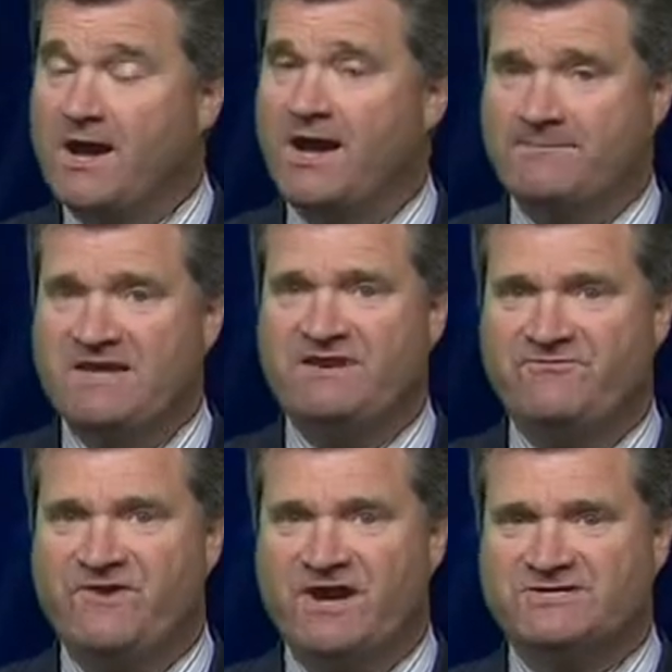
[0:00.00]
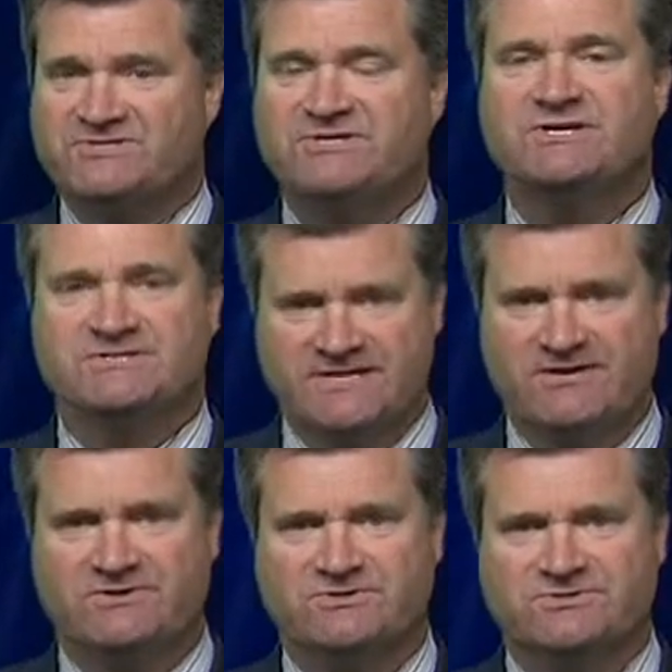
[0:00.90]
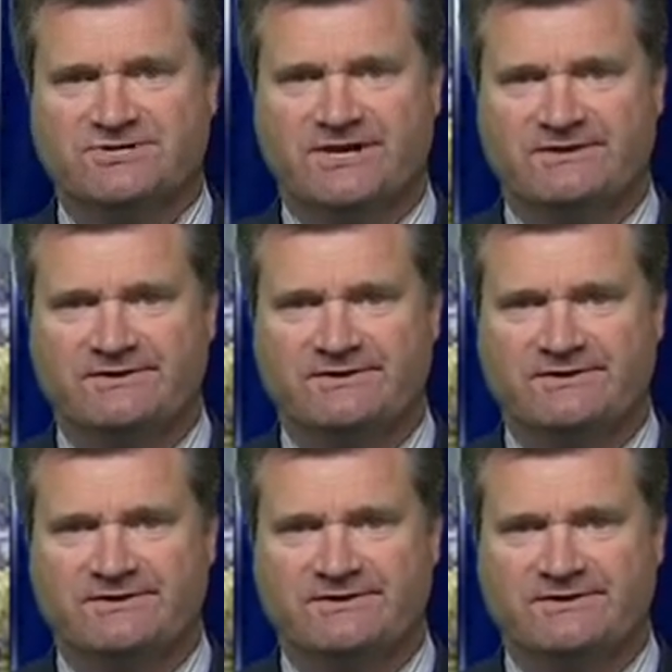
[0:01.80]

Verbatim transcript: I'm Andy Fox, 10 on your side.